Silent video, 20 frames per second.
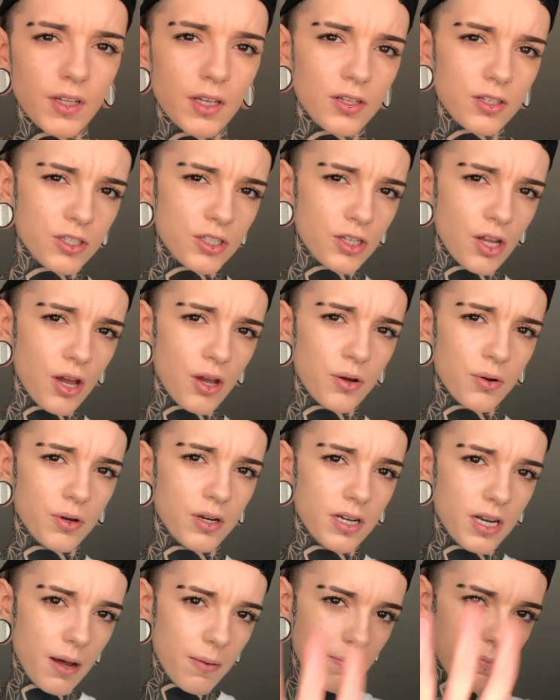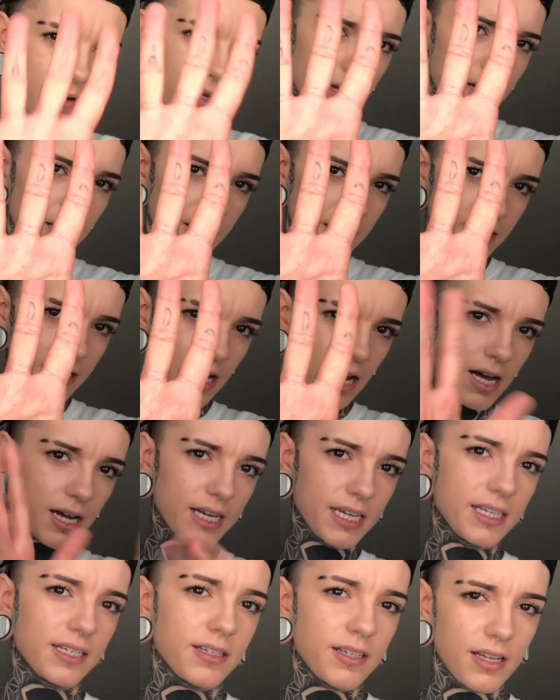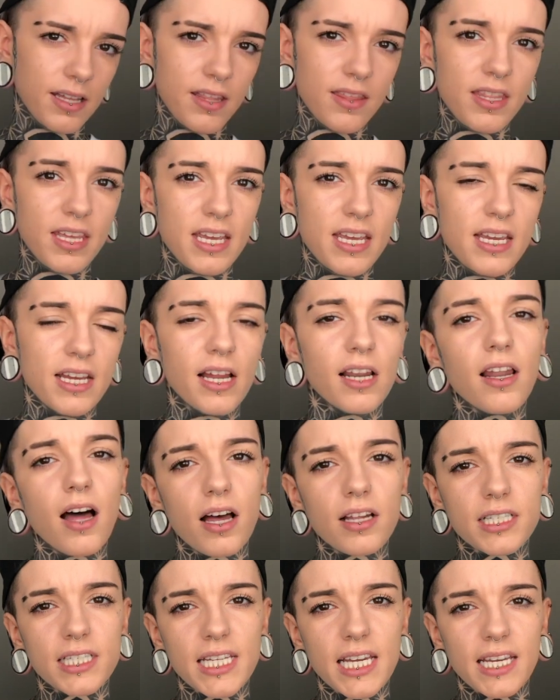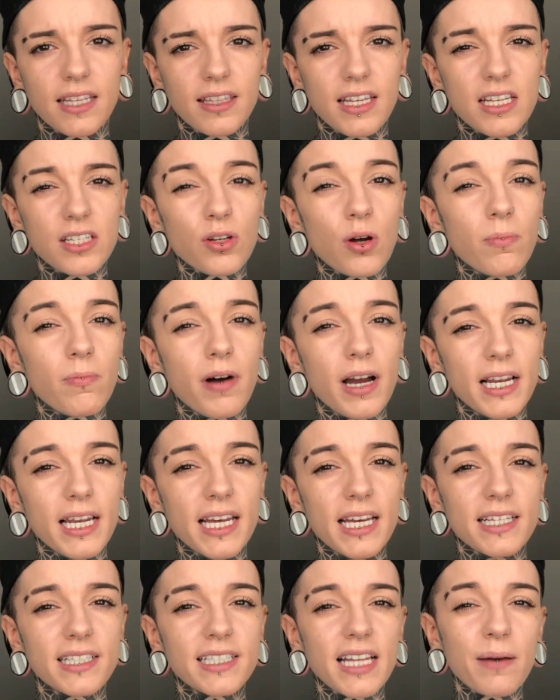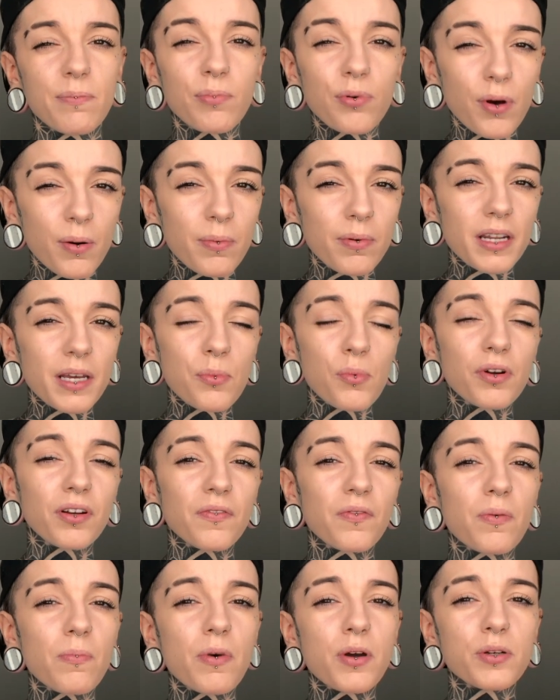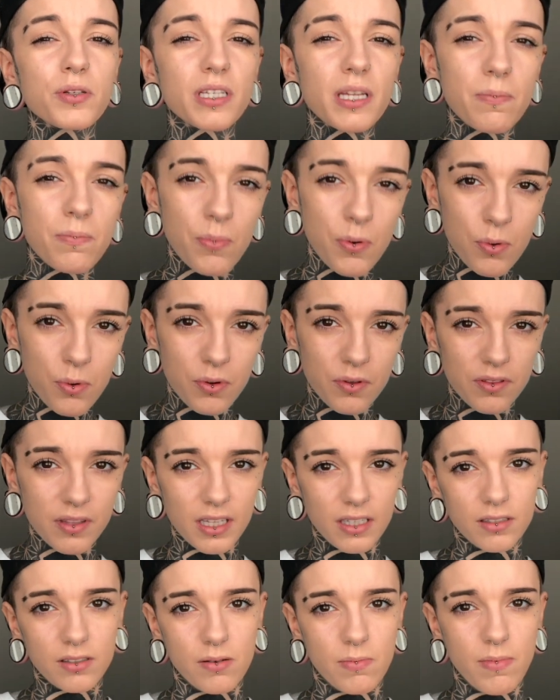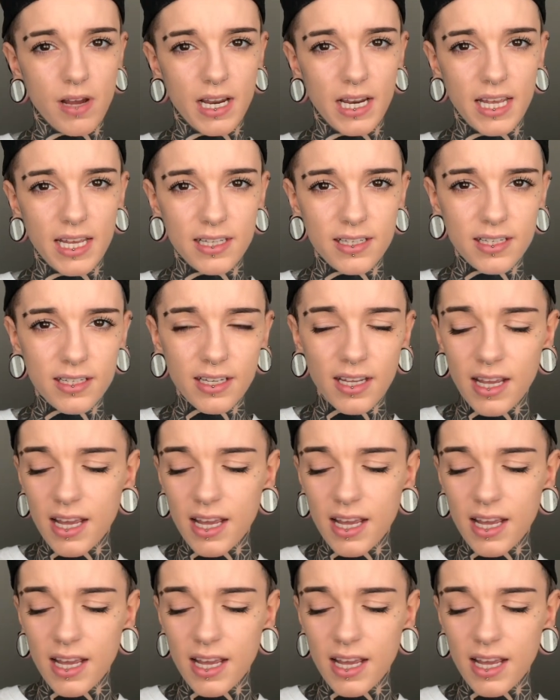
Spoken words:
So number 9, the last thing that is on my list, and probably one of the most important things on my list.